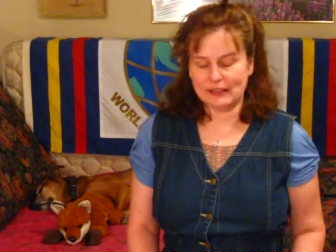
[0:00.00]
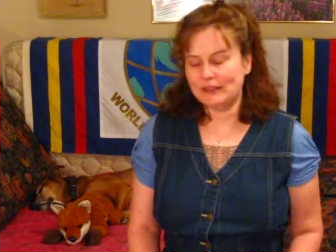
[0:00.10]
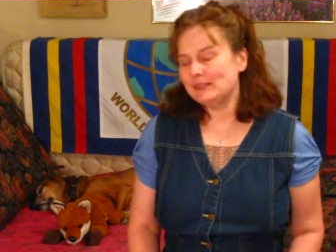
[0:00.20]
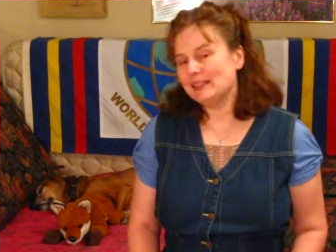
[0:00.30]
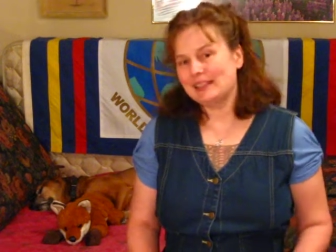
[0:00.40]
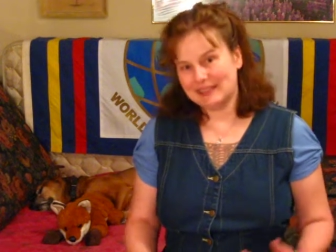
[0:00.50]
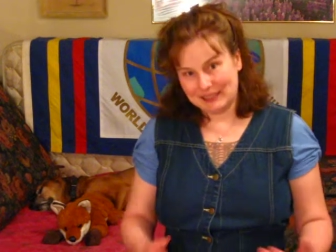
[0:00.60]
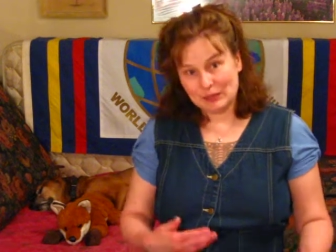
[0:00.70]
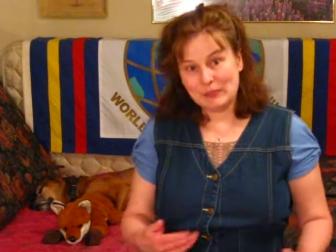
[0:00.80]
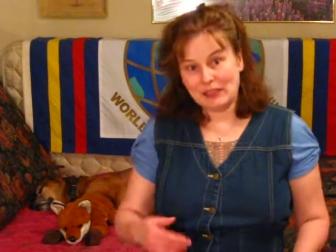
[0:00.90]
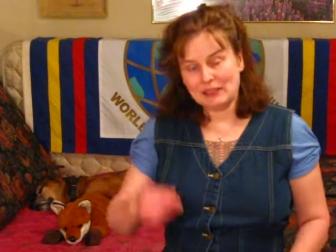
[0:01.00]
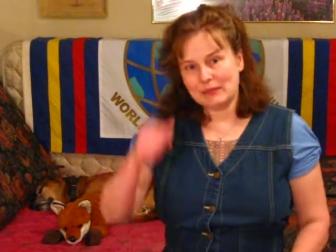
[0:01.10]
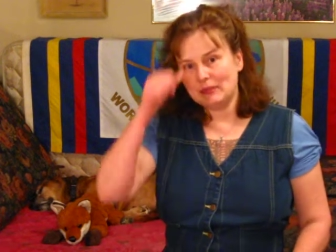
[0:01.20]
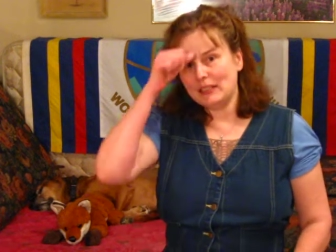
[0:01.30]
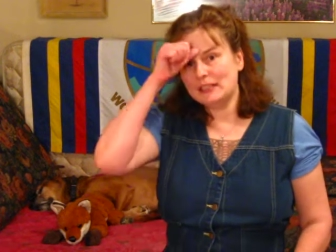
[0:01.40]
Now, I've done that a little bit in
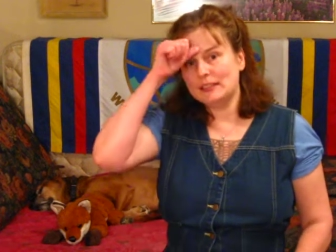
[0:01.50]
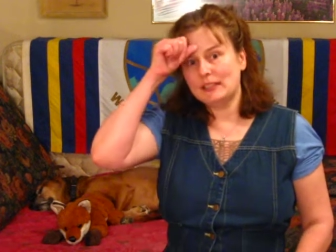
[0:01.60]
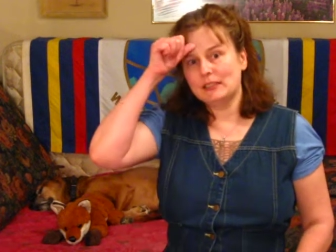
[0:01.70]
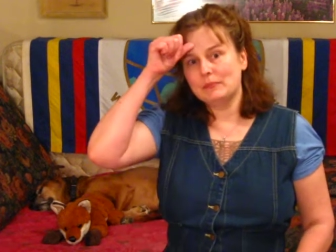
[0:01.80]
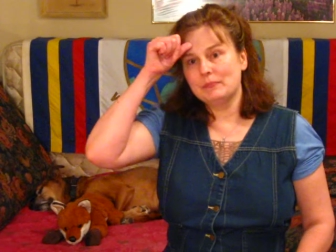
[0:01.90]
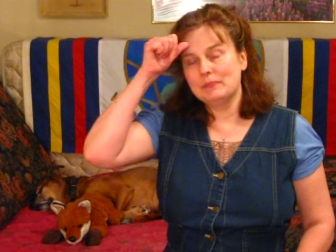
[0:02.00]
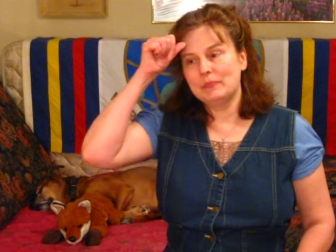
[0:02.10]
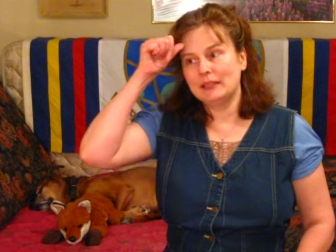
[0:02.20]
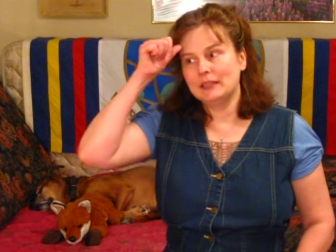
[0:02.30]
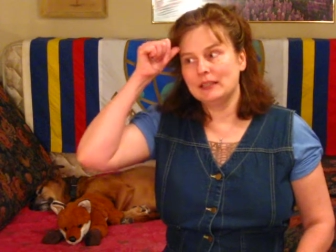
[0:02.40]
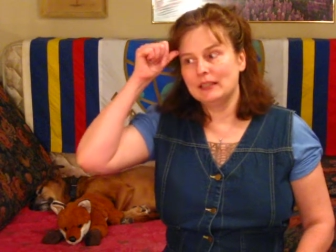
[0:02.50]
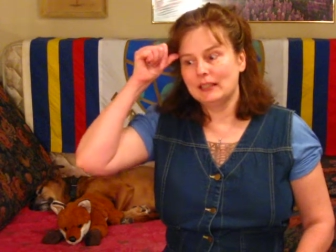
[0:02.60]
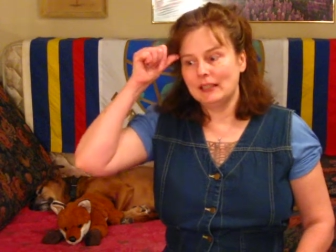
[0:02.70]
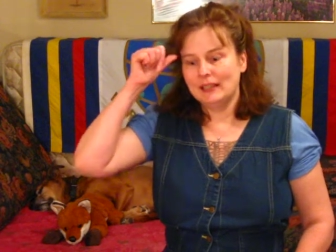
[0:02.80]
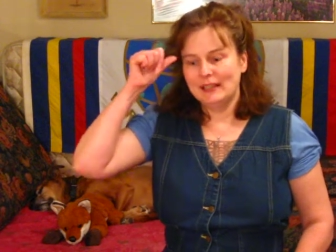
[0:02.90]
some of the essays, but
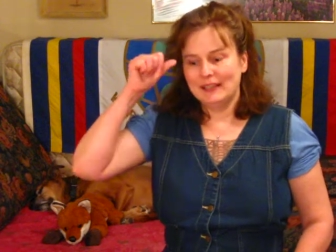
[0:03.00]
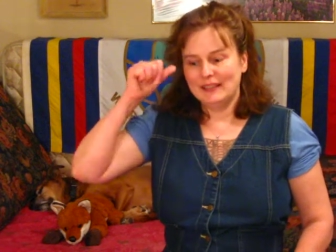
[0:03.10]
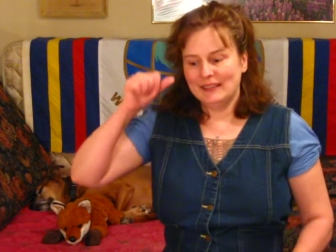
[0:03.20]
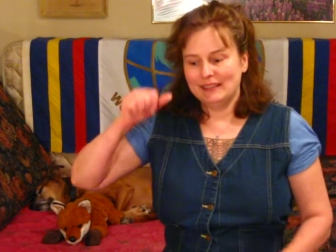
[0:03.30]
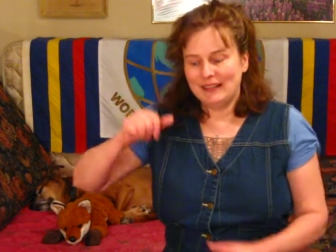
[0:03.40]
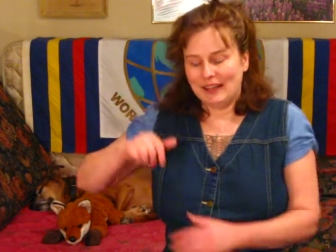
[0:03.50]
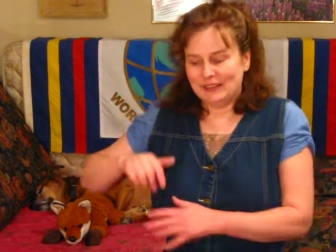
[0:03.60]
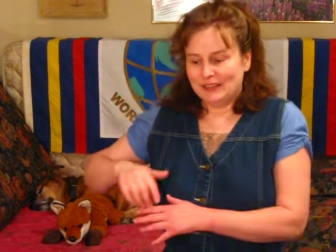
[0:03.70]
not